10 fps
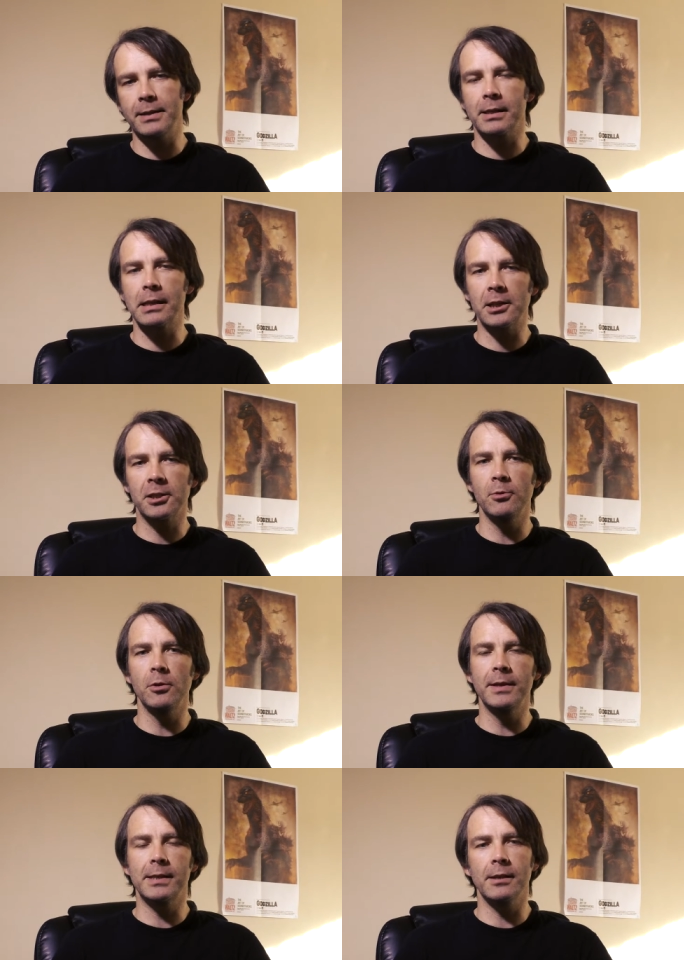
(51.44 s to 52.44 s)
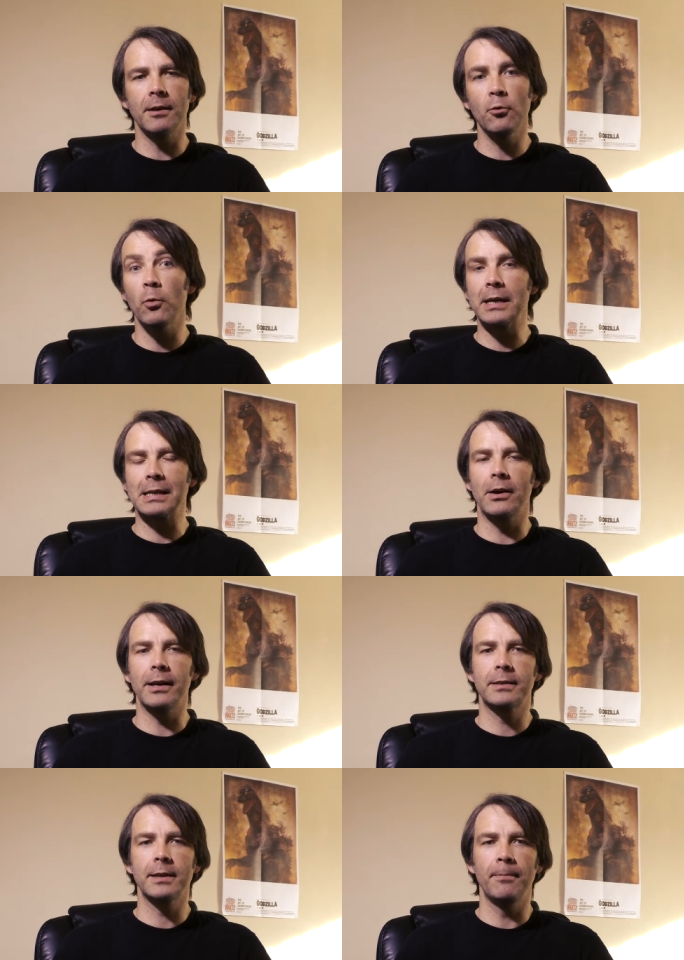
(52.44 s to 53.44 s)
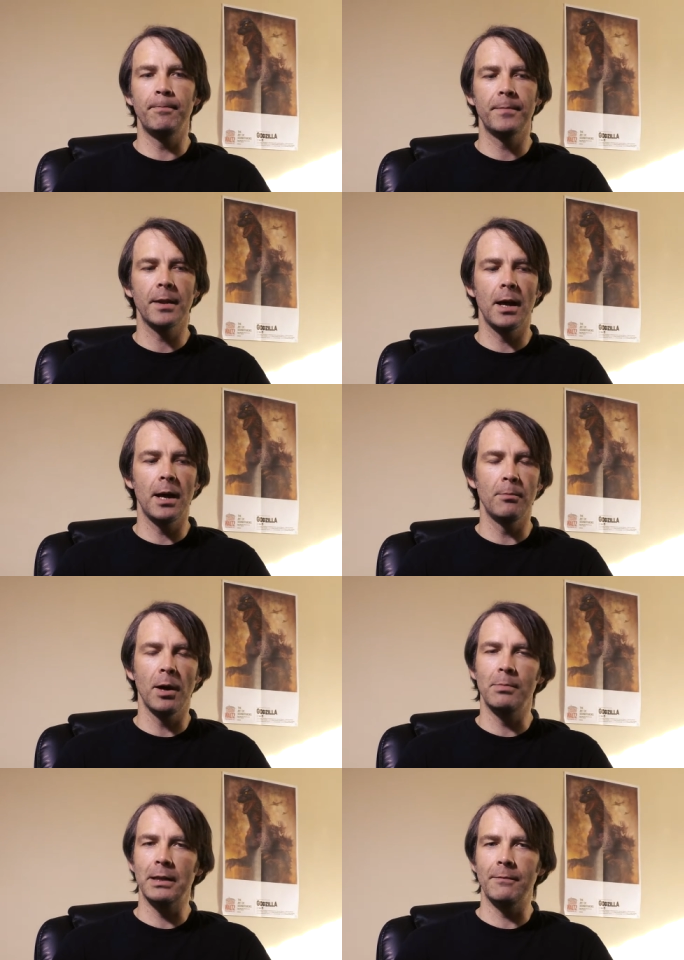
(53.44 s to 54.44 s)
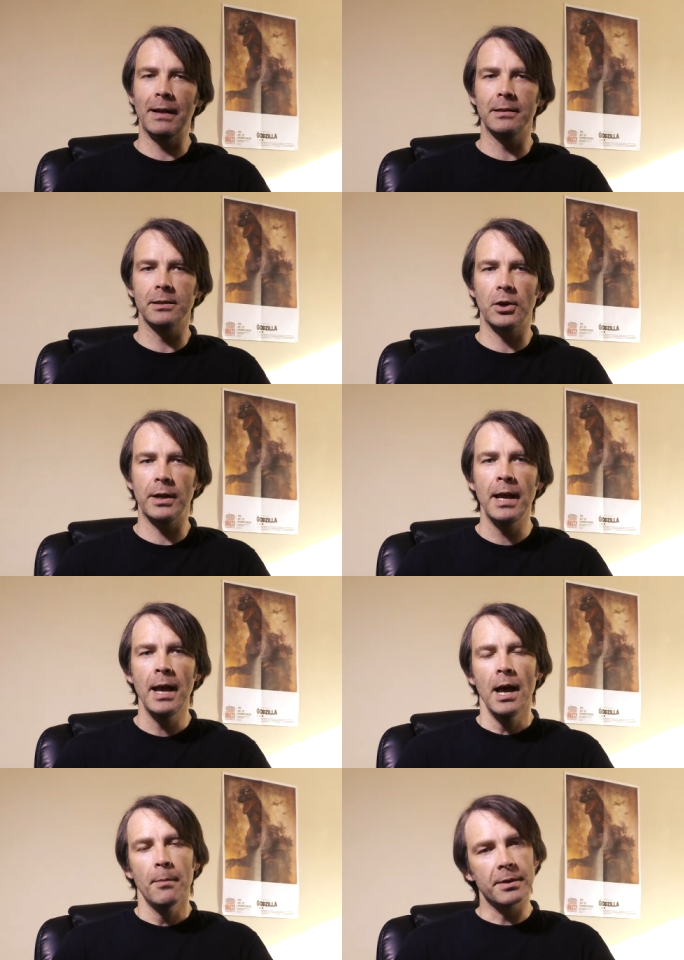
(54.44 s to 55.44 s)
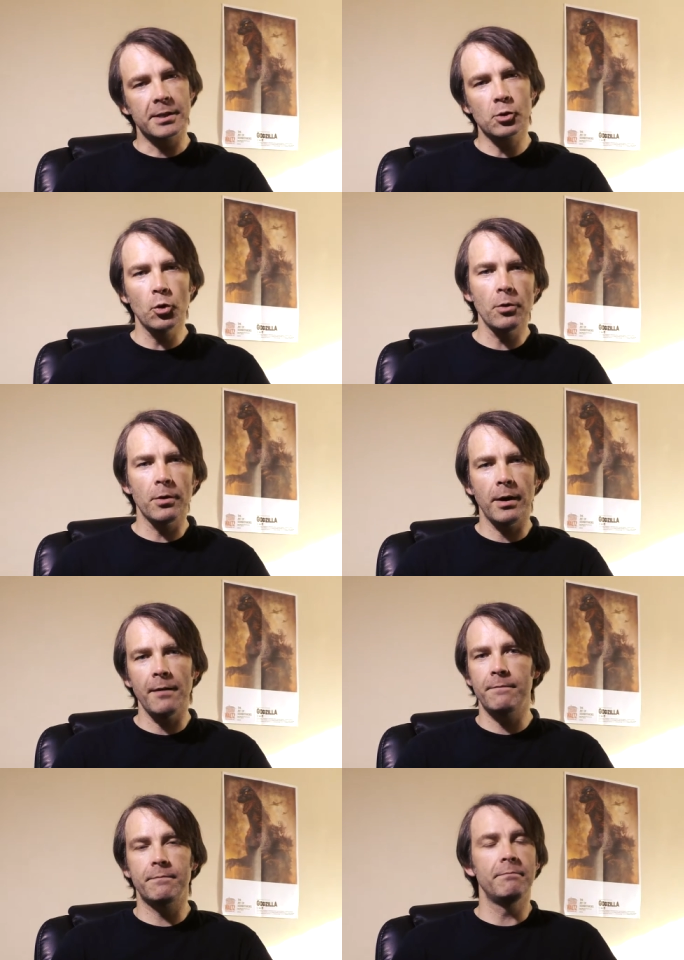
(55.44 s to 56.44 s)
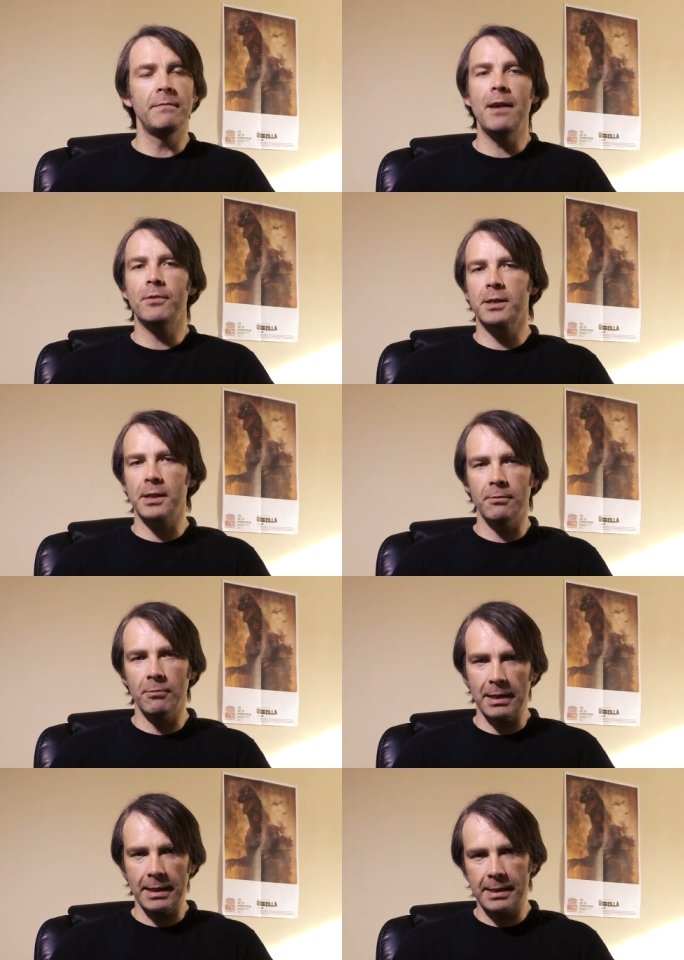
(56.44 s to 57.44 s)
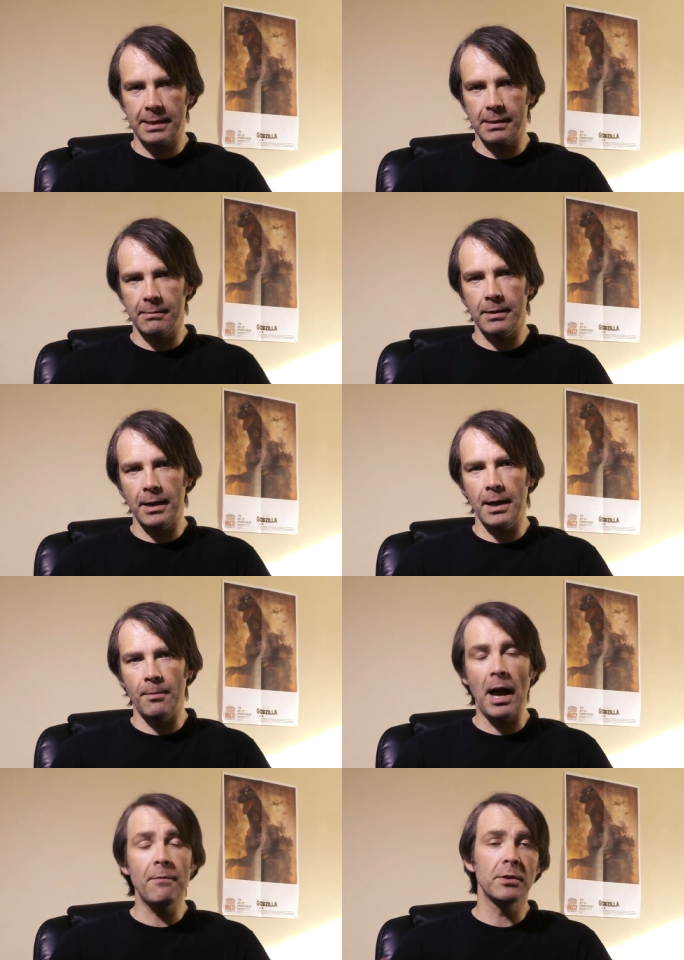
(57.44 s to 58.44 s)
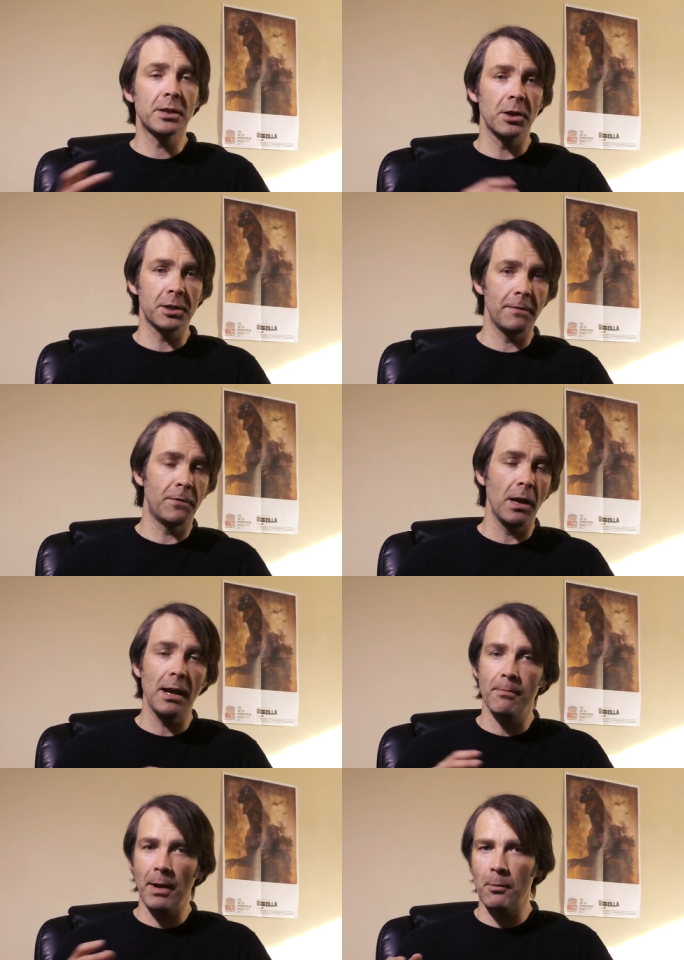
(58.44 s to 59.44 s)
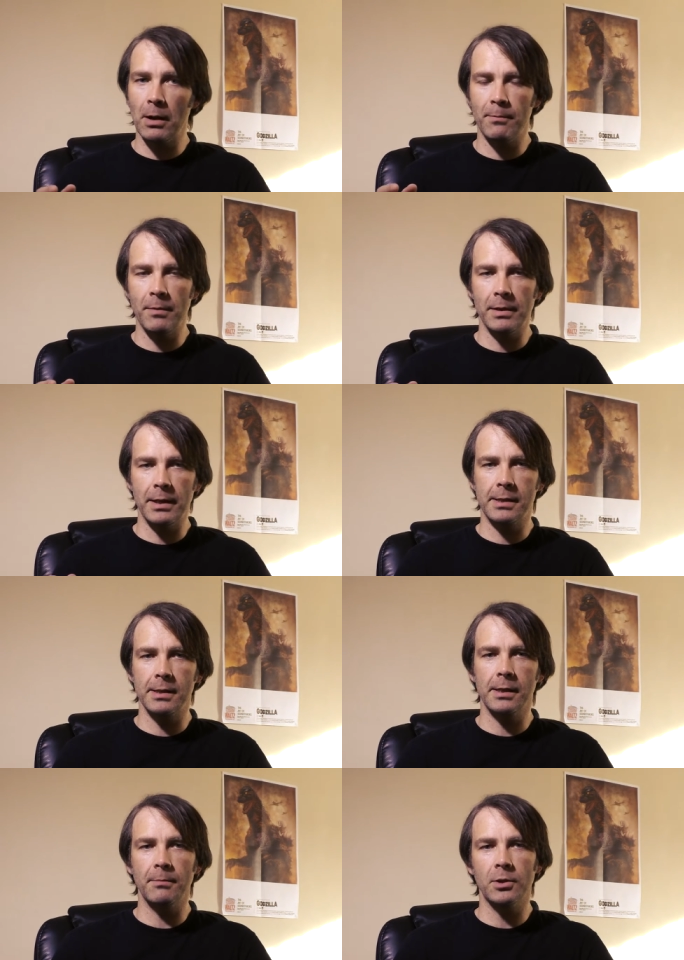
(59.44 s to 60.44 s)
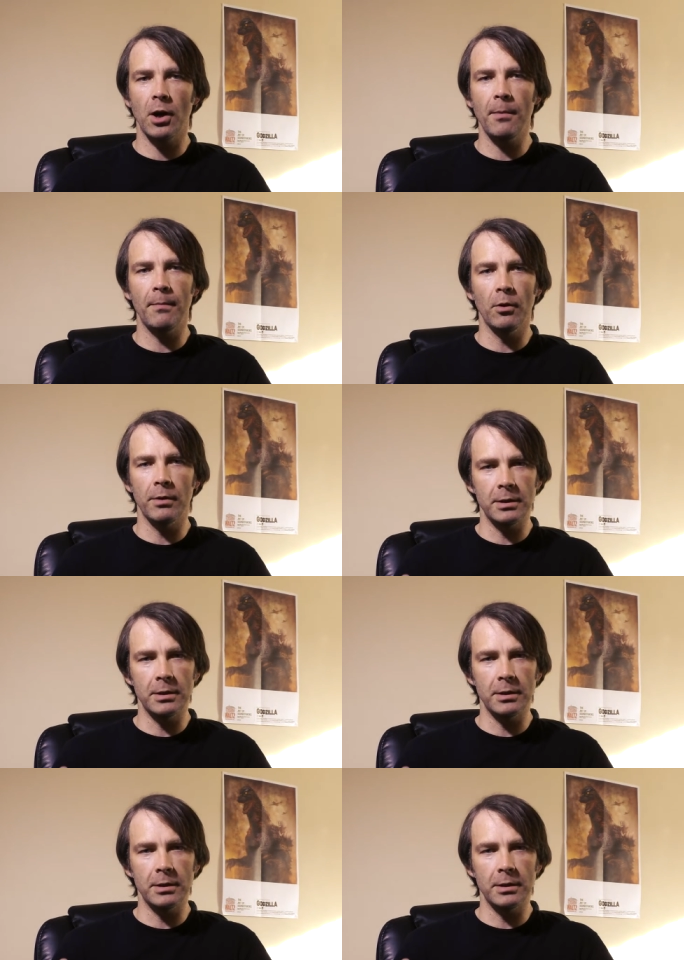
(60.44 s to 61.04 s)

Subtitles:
into slasher movies and I've always liked My Bloody Valentine. But the score I've never seen released. I haven't researched it fully. It may well have been released at some time. I'm not